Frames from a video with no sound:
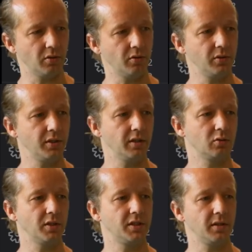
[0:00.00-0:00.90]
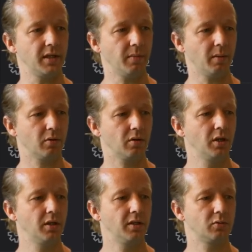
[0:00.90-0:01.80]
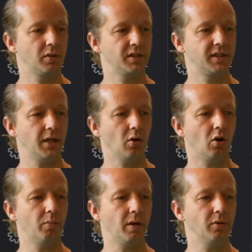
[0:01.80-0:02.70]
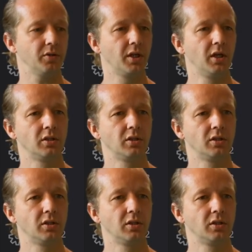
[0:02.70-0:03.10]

So this one's delete member, this one's sync all members.